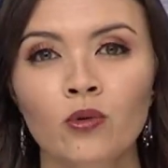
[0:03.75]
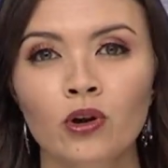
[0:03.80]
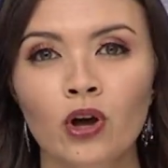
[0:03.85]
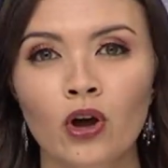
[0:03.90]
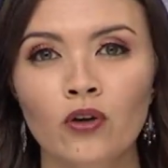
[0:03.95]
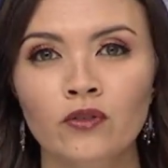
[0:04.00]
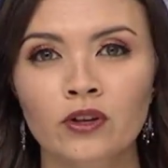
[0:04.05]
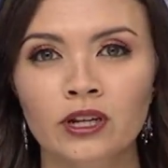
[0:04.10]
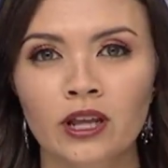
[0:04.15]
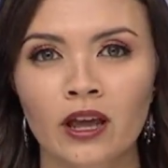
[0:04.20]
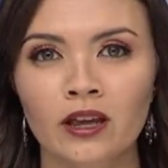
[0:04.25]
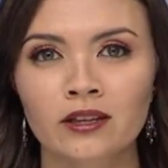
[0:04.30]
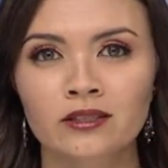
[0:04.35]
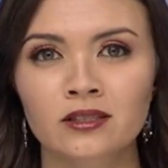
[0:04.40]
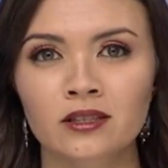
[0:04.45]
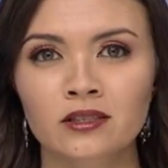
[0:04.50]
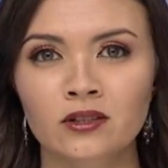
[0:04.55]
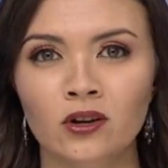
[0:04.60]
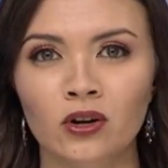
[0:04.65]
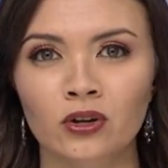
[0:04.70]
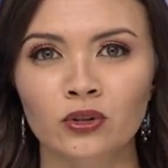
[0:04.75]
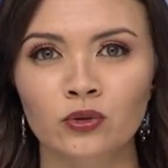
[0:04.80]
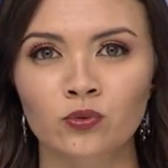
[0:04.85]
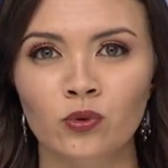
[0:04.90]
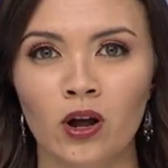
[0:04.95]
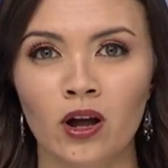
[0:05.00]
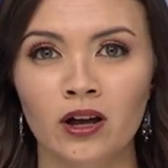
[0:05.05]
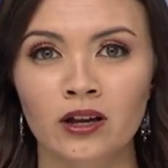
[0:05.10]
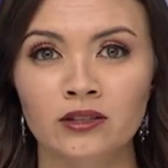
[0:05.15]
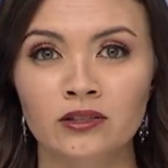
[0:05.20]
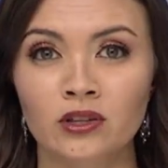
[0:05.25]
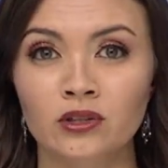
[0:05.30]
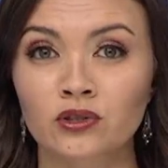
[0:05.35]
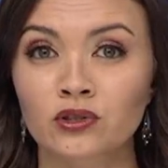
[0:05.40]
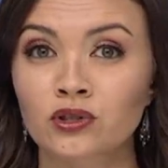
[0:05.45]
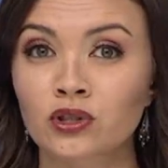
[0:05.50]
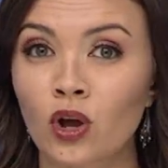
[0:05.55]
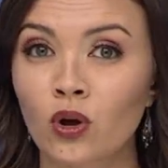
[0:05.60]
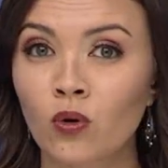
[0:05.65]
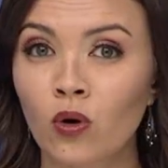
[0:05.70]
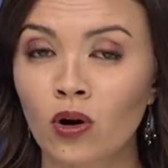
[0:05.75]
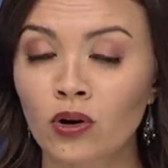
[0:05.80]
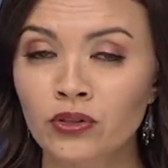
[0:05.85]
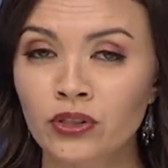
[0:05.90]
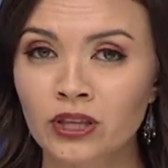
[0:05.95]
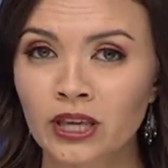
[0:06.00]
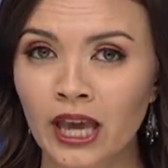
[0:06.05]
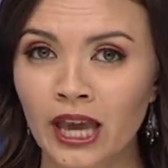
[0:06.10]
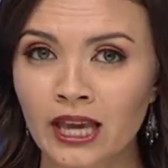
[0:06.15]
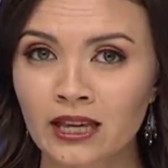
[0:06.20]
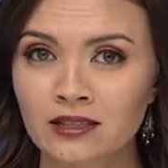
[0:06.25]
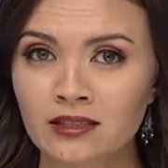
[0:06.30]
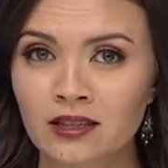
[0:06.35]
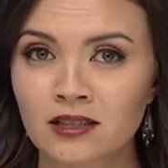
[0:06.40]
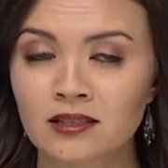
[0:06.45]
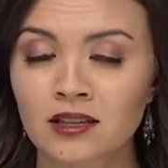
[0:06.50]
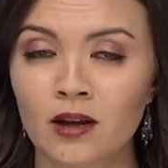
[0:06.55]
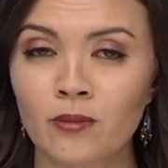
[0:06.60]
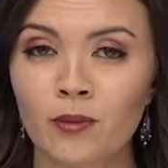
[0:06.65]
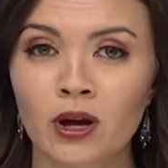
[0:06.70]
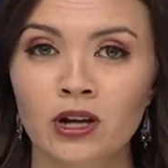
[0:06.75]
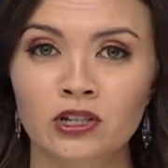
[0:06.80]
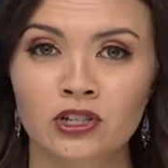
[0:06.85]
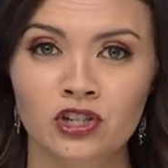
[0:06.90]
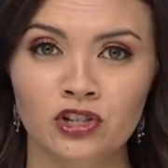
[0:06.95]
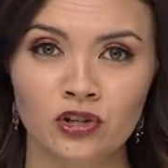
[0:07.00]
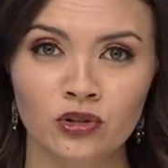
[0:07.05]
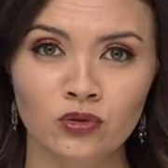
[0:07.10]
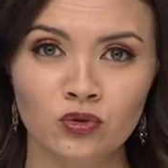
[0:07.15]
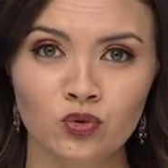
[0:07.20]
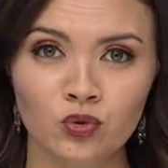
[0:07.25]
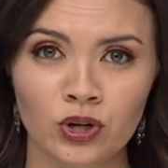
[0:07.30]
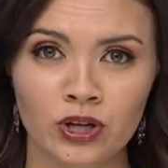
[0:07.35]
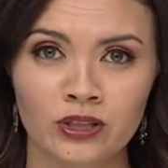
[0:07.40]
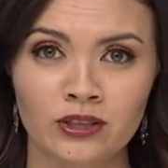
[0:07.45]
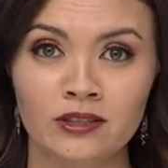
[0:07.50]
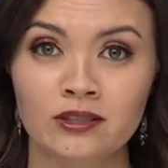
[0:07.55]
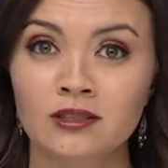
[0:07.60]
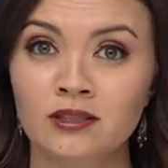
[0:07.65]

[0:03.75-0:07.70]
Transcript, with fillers: Well, COVID cases are on the rise, and so are the cases among children.